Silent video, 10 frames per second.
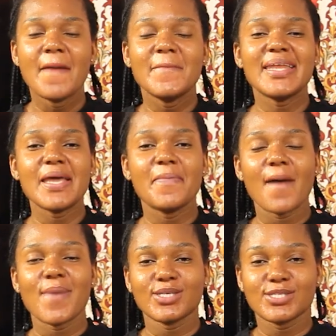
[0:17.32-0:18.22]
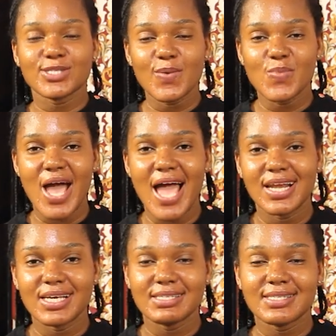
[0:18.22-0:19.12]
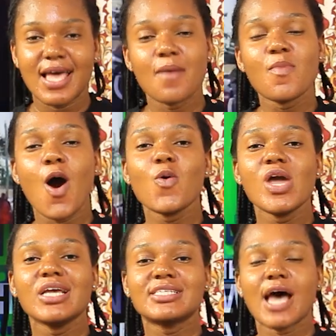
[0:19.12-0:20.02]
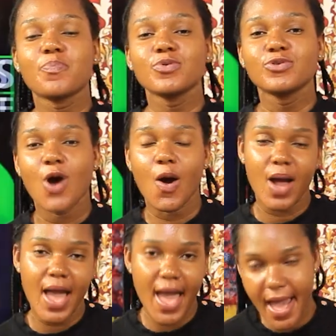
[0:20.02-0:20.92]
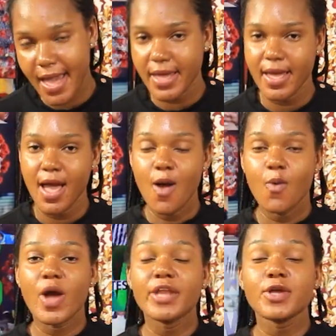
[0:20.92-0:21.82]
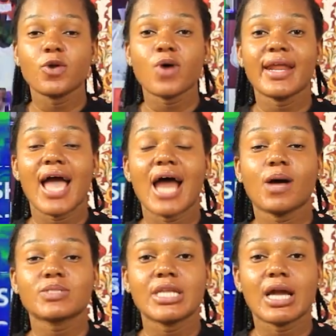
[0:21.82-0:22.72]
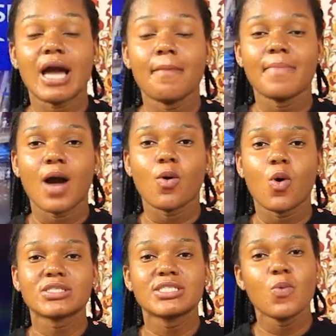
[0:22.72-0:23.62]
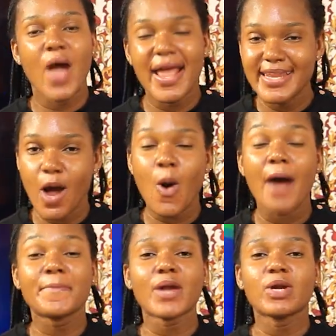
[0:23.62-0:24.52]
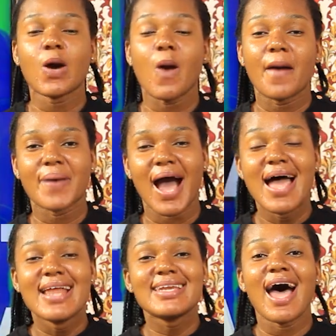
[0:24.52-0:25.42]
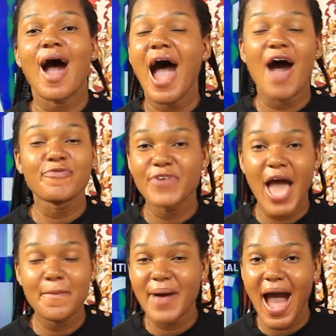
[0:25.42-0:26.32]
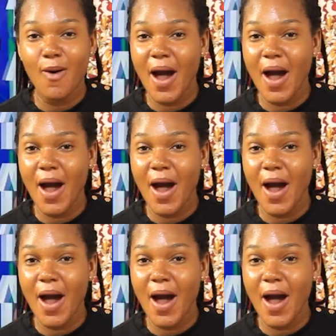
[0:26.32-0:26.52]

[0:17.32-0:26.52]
mini baba sumo and the same, what we shall do. Hey, when you're not announcing the comeback, was to wake your wab on an oba. Now I fear by